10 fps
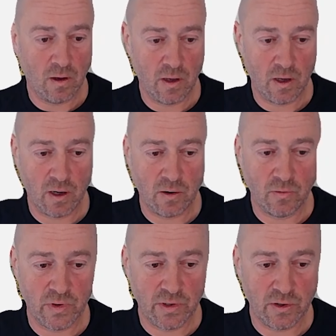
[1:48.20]

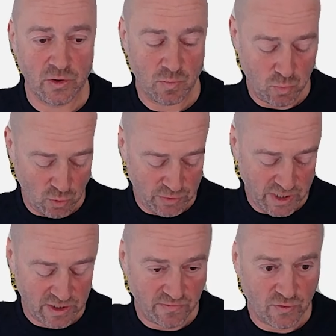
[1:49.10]
We're going to pull
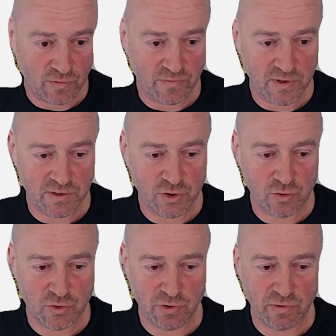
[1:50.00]
data from the
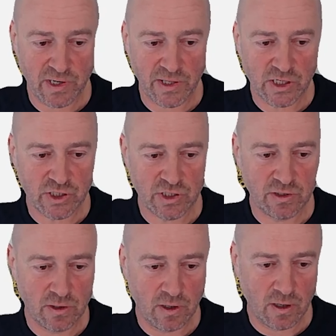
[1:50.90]
SQL Server
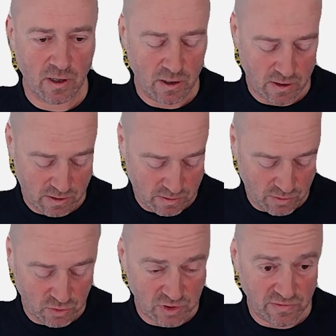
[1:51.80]
connection
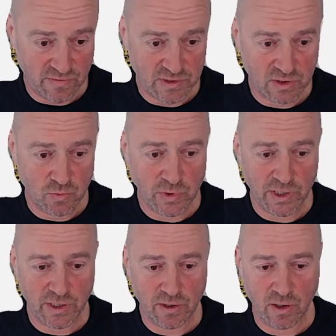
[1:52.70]
using this
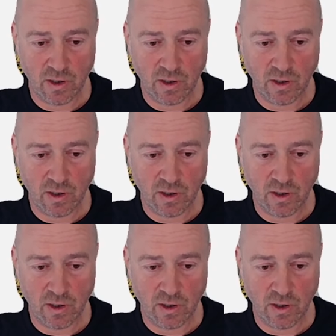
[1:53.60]
query